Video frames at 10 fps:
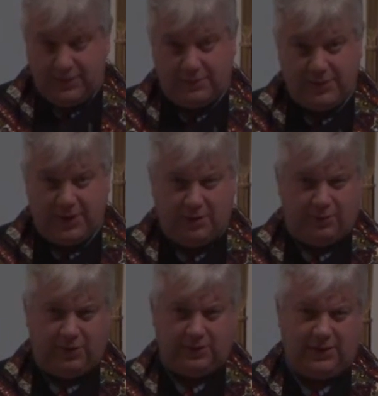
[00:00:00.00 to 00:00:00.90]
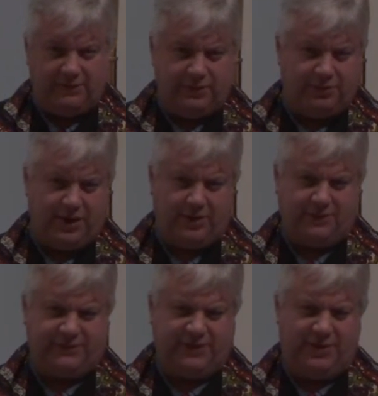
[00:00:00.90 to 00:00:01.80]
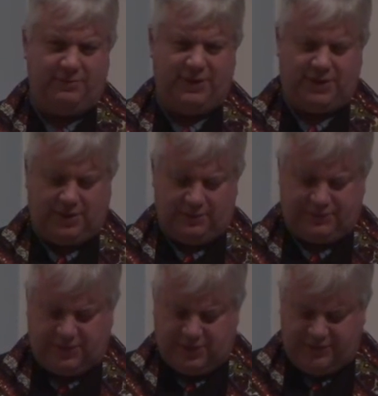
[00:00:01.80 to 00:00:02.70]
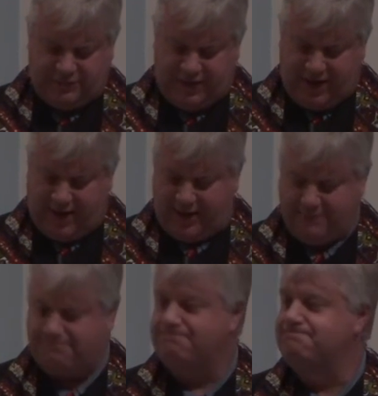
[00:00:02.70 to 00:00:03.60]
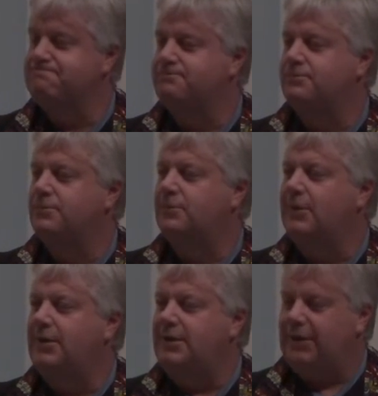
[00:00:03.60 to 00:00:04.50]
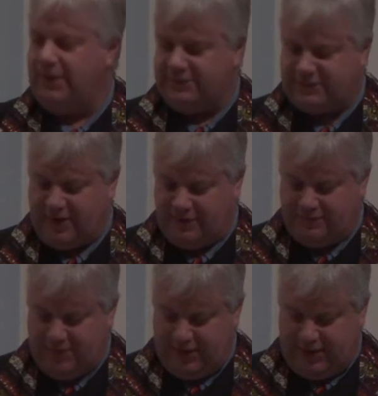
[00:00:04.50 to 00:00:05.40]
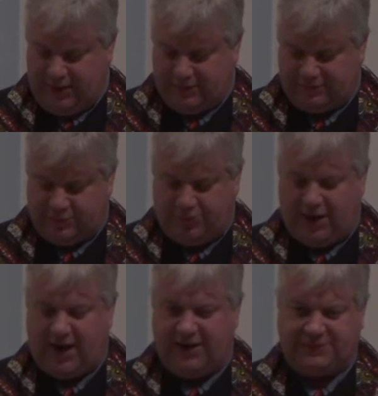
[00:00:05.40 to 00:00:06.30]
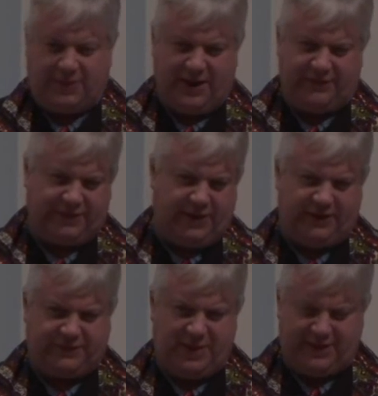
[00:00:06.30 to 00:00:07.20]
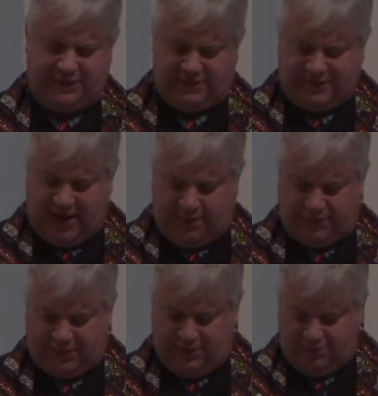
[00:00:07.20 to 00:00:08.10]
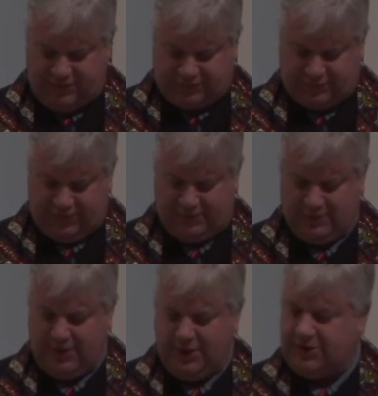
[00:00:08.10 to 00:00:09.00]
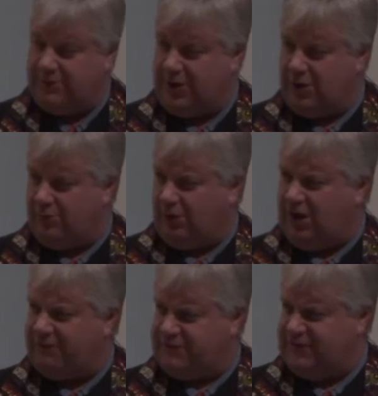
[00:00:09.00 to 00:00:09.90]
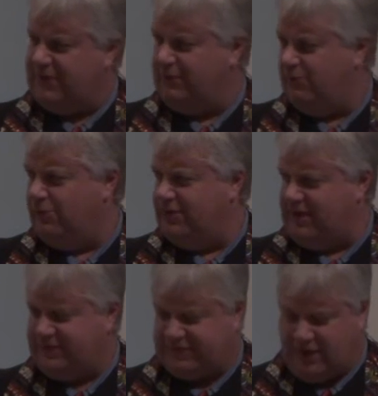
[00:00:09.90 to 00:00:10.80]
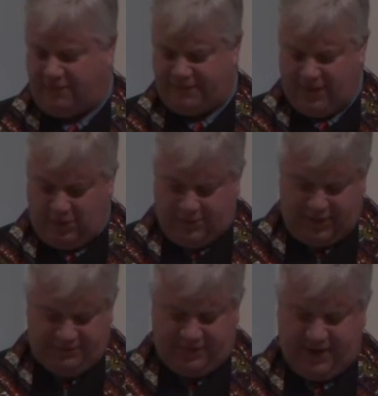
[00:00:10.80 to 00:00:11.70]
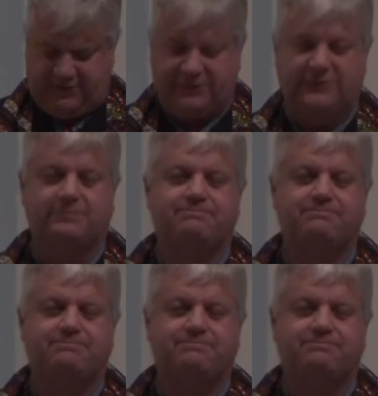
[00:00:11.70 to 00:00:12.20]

The parable of the prodigal son becomes cliche instead of being surprised by its unexpected depth and mystery. The parable offers nothing more than self help advice.